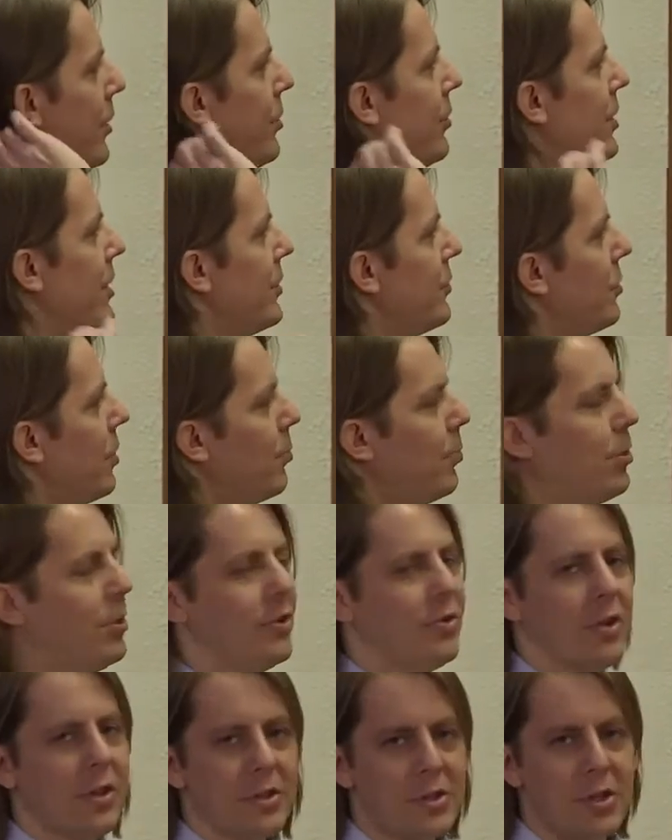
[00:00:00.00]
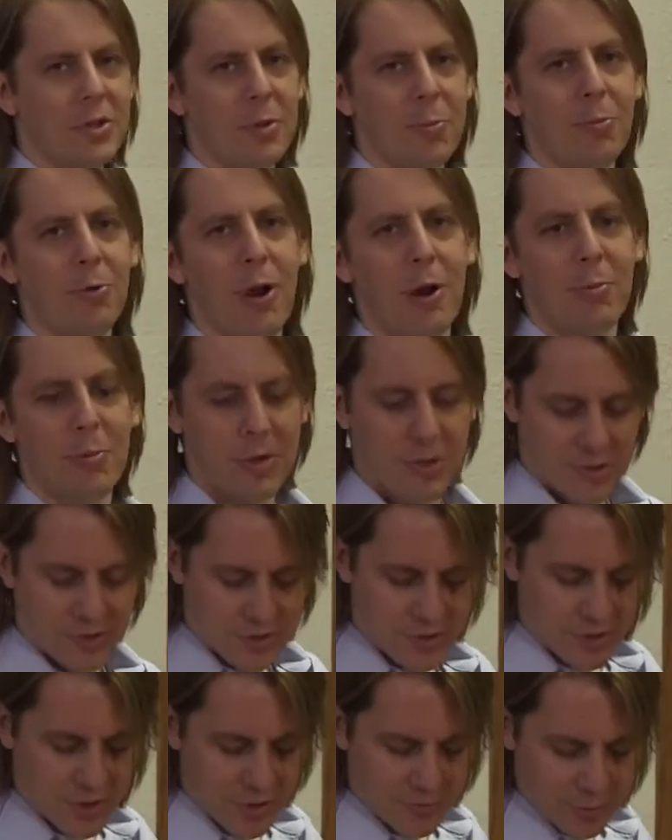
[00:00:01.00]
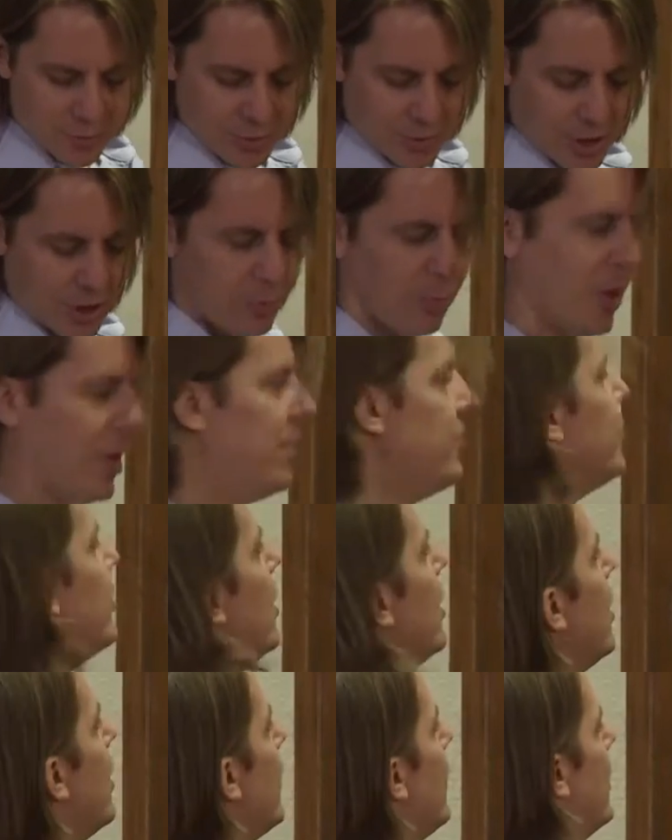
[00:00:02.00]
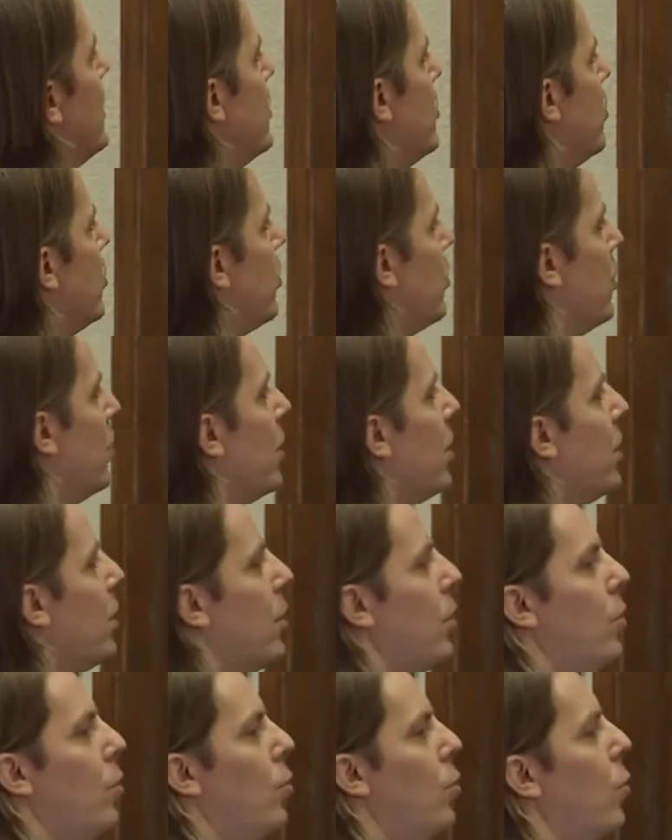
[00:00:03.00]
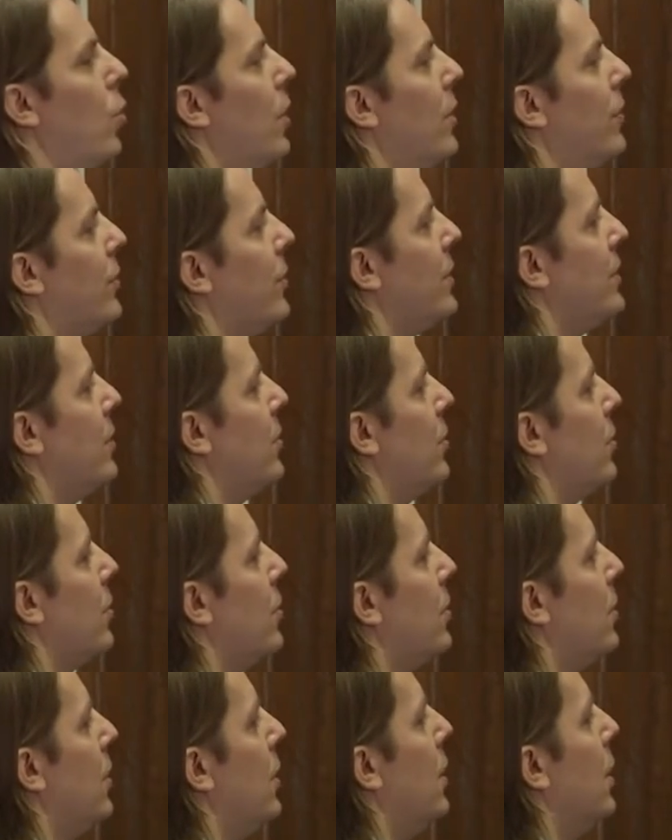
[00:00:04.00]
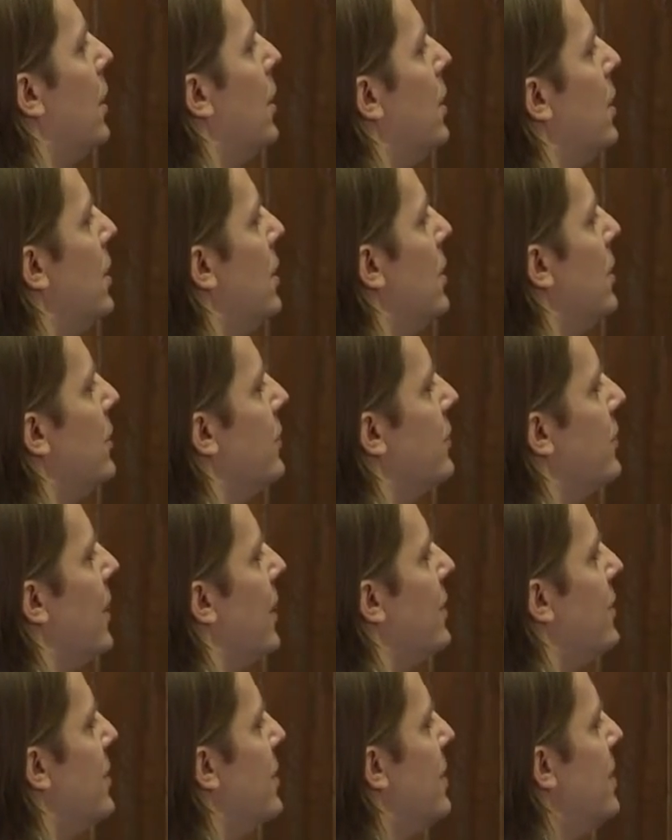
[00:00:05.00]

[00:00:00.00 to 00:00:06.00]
lot of things. So I'm really just going to tell you the properties of a plane wave that you learn. One thing you learn is that